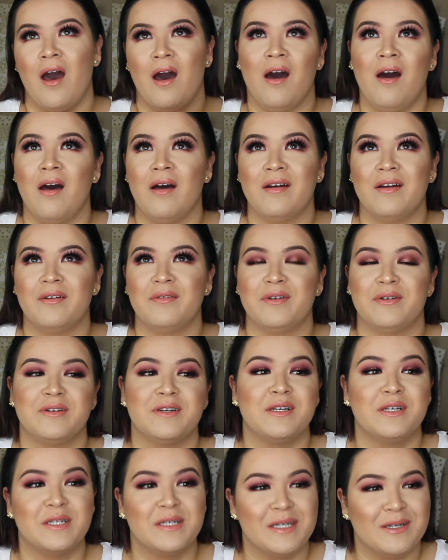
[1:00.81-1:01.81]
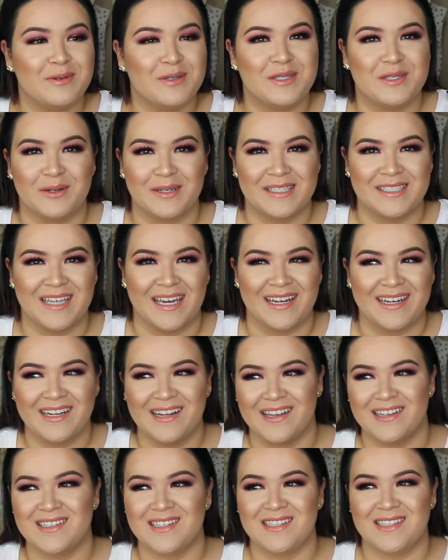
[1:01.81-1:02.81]
Oh, it was so
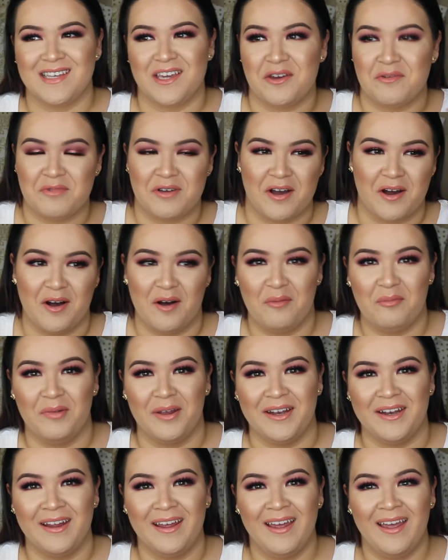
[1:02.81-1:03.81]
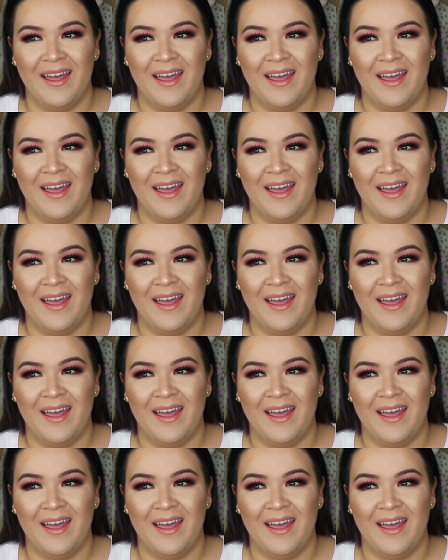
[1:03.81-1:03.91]
exciting, like, to see him come, and